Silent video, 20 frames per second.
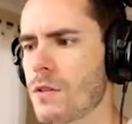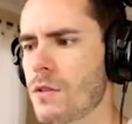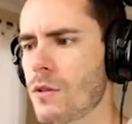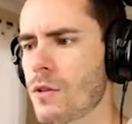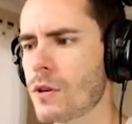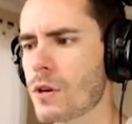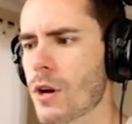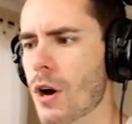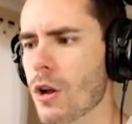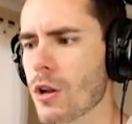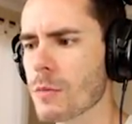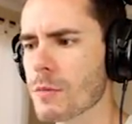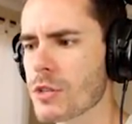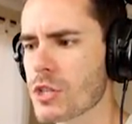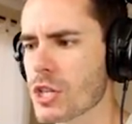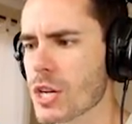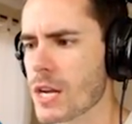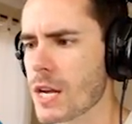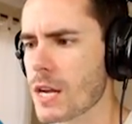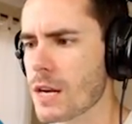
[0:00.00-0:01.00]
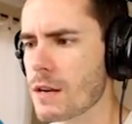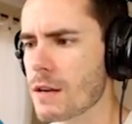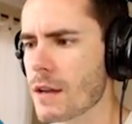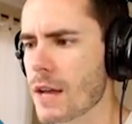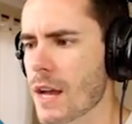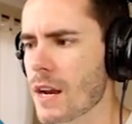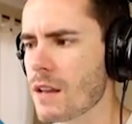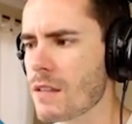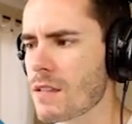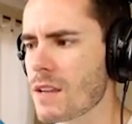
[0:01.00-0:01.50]
Nuka-Cola machine.
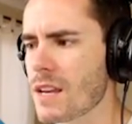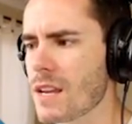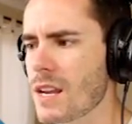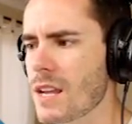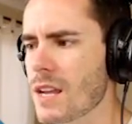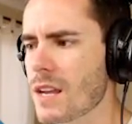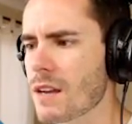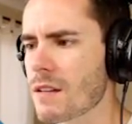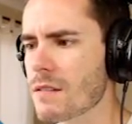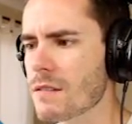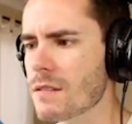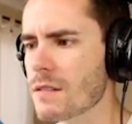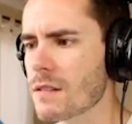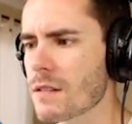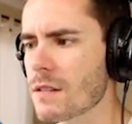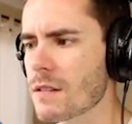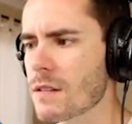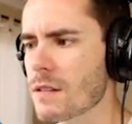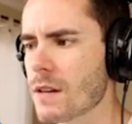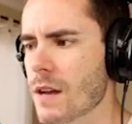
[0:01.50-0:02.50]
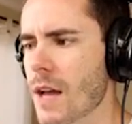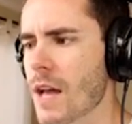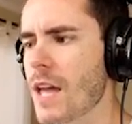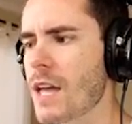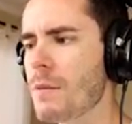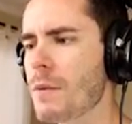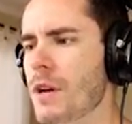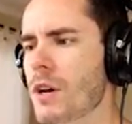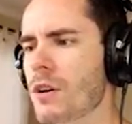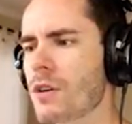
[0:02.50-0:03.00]
Anything in here?
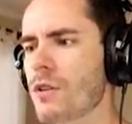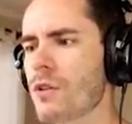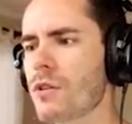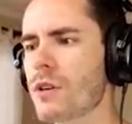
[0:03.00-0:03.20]
Hey, we got a